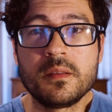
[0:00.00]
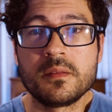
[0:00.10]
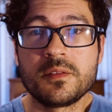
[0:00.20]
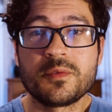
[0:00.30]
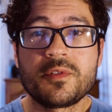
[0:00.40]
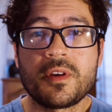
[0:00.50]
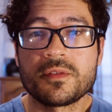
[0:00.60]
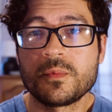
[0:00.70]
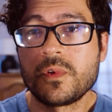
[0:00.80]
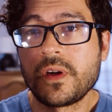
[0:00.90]
The
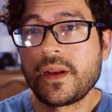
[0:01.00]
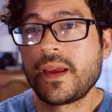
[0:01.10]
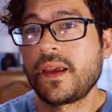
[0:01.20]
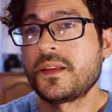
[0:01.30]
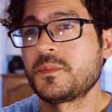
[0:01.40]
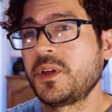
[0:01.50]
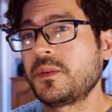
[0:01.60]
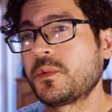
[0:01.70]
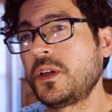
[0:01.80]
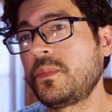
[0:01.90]
3001 has
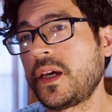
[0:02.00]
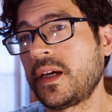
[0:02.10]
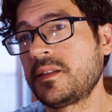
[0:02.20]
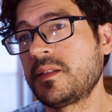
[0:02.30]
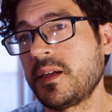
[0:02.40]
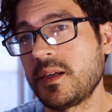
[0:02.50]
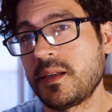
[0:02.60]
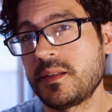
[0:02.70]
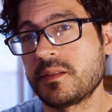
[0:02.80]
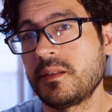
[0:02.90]
been rebadged
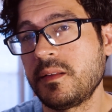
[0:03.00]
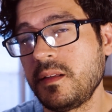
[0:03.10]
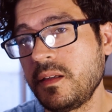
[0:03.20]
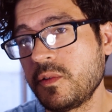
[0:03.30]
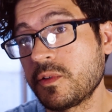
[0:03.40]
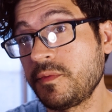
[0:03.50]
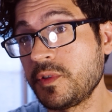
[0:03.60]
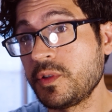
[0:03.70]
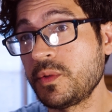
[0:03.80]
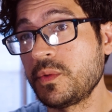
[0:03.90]
as the
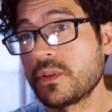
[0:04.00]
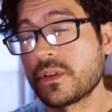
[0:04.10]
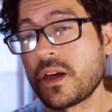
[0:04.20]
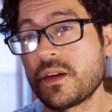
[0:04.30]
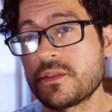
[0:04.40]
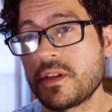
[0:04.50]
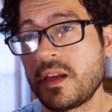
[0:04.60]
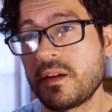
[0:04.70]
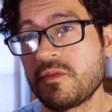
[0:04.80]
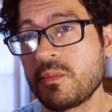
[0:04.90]
Review
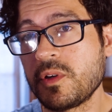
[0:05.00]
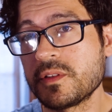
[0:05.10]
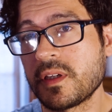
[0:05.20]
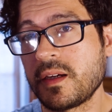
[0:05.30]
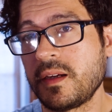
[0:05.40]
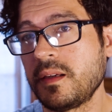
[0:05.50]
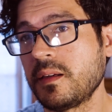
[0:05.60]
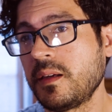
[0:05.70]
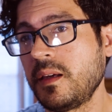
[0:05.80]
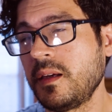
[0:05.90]
900AF Multi,
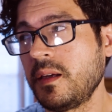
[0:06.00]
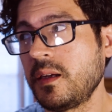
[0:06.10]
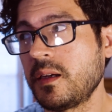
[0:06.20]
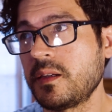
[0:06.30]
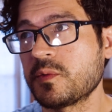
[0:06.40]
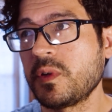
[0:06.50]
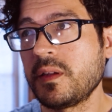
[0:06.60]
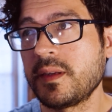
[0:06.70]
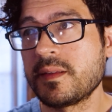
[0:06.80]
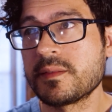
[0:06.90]
as well
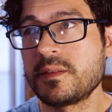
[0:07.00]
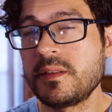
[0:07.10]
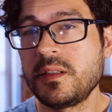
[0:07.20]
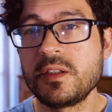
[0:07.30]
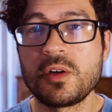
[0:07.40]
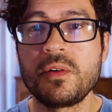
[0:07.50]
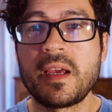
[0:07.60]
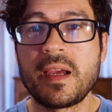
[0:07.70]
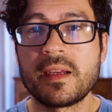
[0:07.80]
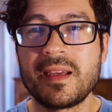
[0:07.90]
as the
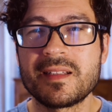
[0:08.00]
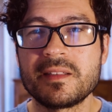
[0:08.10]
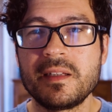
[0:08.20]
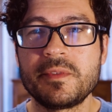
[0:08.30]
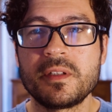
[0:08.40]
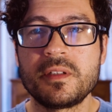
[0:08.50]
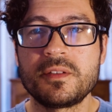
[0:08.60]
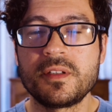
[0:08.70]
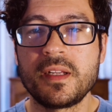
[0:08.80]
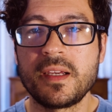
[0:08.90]
Kodak
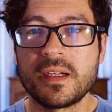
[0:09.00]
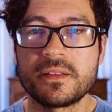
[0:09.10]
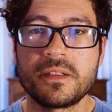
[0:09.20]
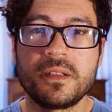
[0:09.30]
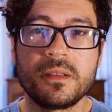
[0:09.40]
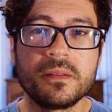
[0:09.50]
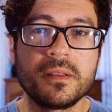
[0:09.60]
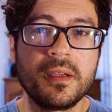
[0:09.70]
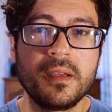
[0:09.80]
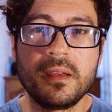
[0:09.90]
S1100 XL,
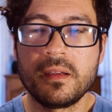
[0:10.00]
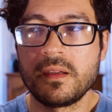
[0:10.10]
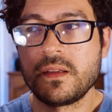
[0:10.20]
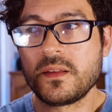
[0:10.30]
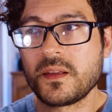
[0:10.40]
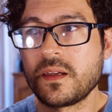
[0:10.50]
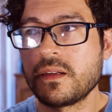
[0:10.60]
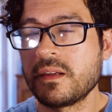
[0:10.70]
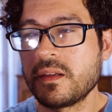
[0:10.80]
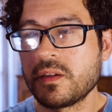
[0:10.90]
and that
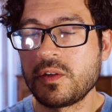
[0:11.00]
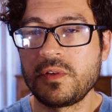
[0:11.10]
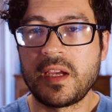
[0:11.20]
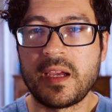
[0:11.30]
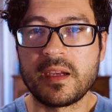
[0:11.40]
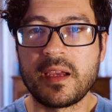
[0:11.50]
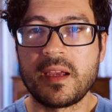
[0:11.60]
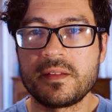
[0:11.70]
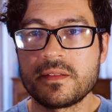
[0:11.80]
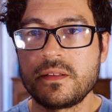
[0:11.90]
Kodak
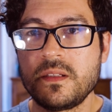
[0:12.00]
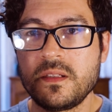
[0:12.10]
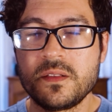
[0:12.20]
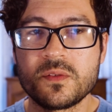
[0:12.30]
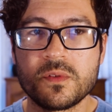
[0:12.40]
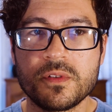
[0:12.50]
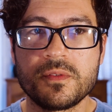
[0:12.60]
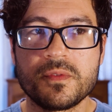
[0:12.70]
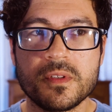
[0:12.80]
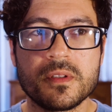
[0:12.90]
has the sort of